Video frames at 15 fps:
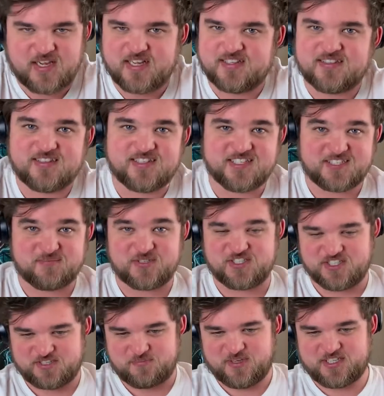Man, this
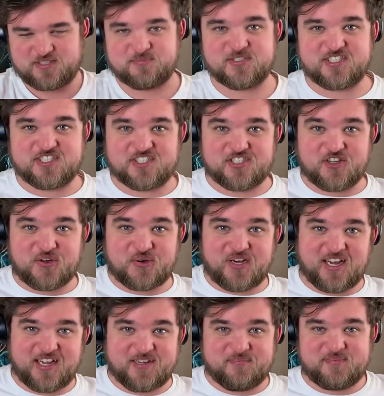music makes me so
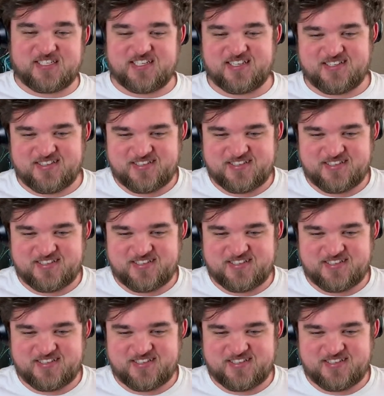hyped.